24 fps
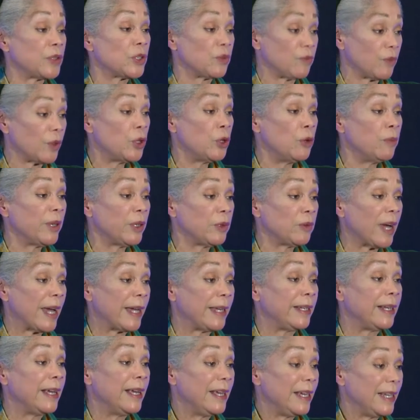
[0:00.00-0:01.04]
human right
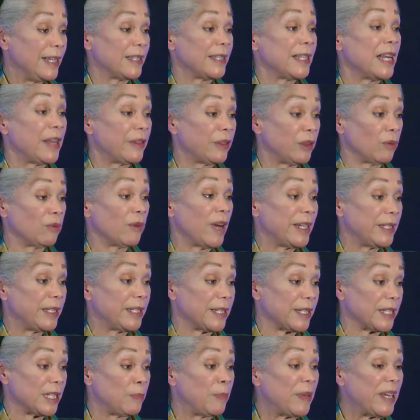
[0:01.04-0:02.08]
is not the right to
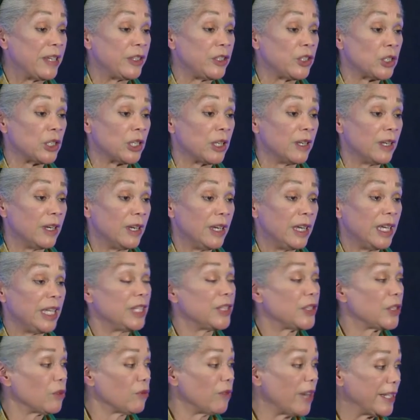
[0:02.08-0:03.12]
speech, it is
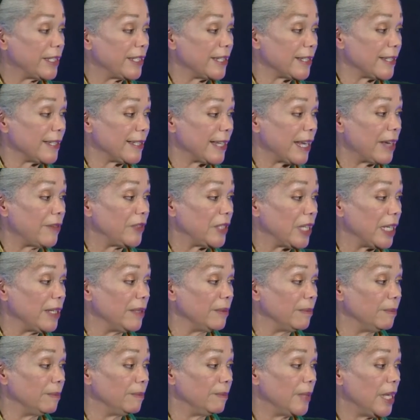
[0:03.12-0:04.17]
the right to safety.
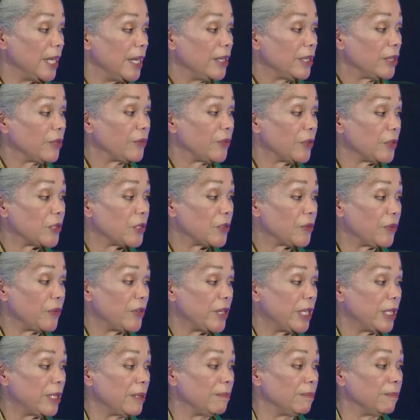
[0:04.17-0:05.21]
The first
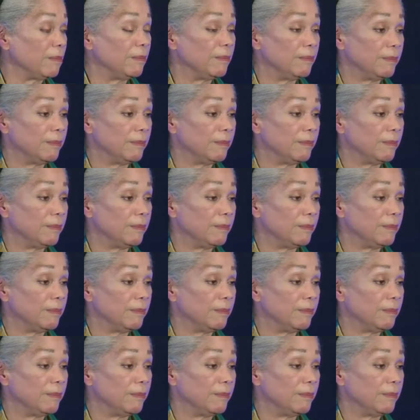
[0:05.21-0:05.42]
freedom